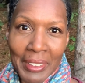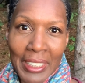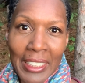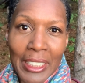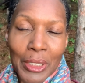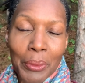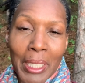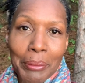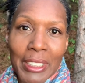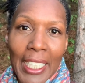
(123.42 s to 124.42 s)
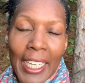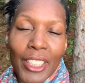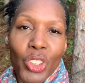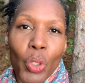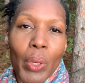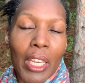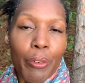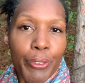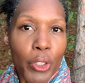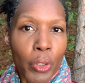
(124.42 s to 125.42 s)
Do you see what I'm saying? So if
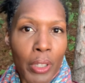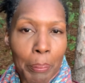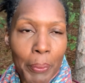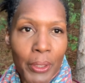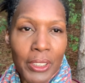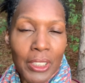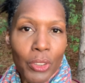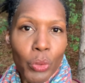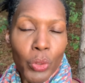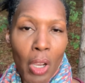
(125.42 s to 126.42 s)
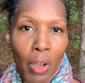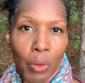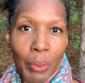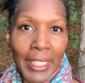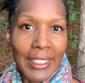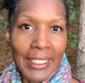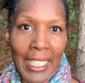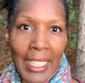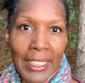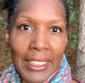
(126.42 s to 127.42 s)
you're the person who always
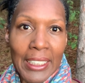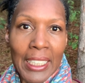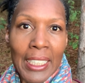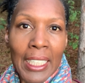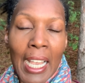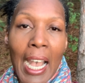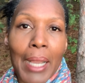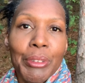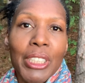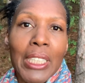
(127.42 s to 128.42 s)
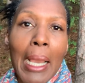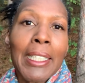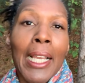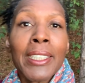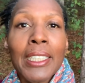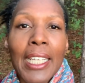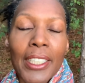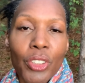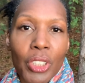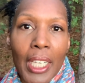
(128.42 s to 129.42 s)
says, I didn't
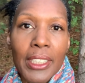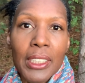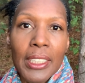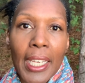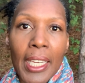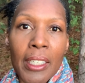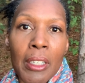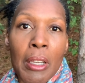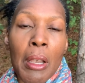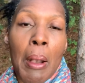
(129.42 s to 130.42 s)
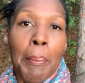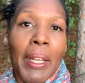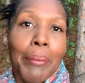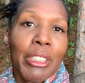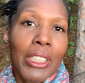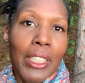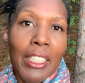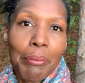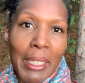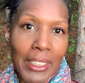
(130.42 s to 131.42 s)
exercise today, but I'm just going to
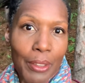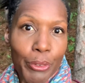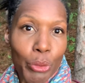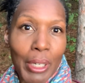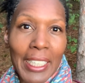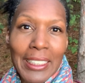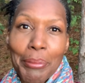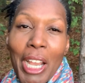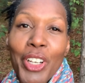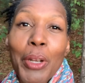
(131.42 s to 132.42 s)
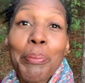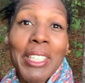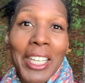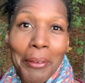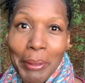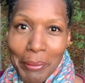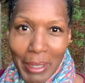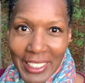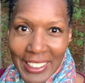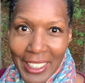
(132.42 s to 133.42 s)
give myself grace, I'm not going to beat up on
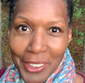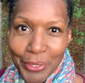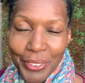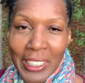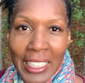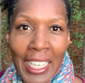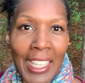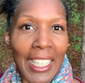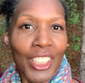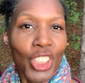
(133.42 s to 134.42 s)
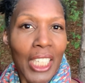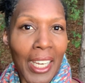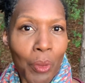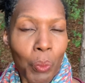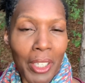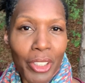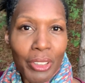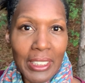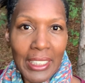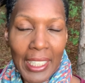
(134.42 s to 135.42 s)
myself, then check what you're
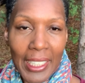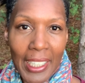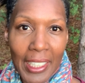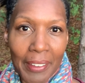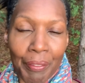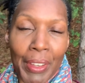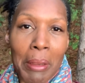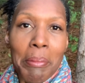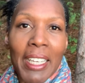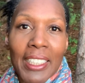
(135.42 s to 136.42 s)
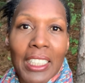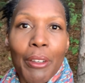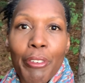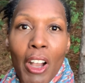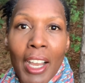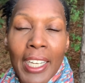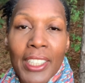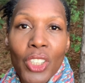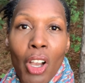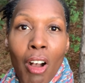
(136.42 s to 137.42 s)
saying. Because if God
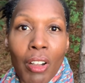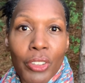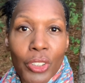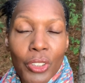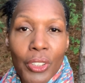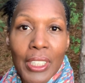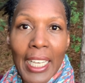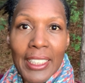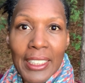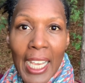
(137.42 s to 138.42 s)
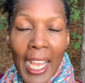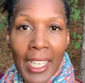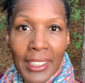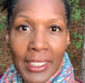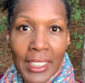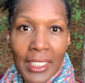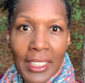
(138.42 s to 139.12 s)
has called you to that task,